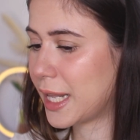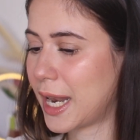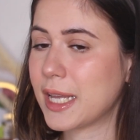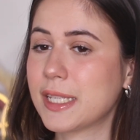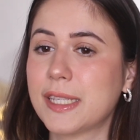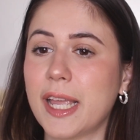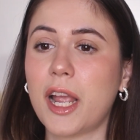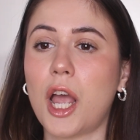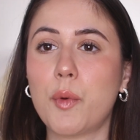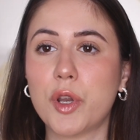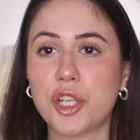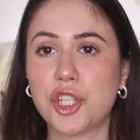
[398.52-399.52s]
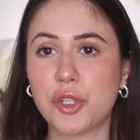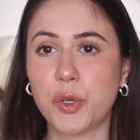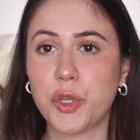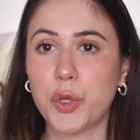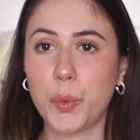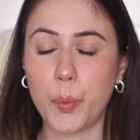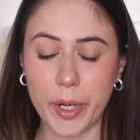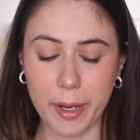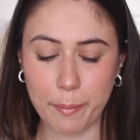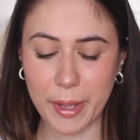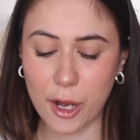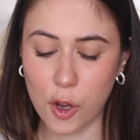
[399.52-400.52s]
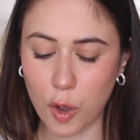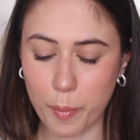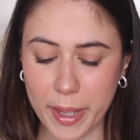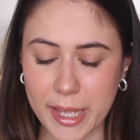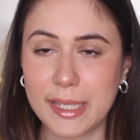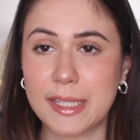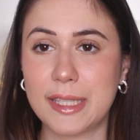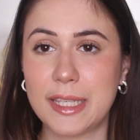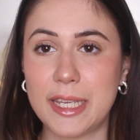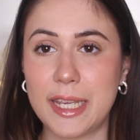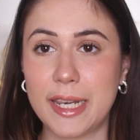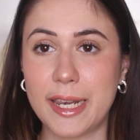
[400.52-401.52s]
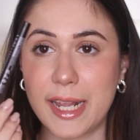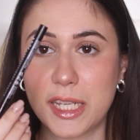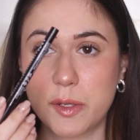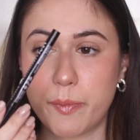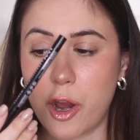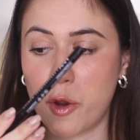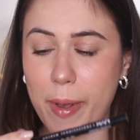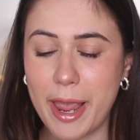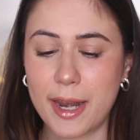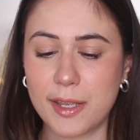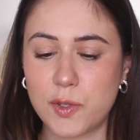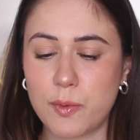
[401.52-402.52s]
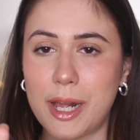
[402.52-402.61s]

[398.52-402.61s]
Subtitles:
the last thing I wanna show you within makeup is the NYX brow pen as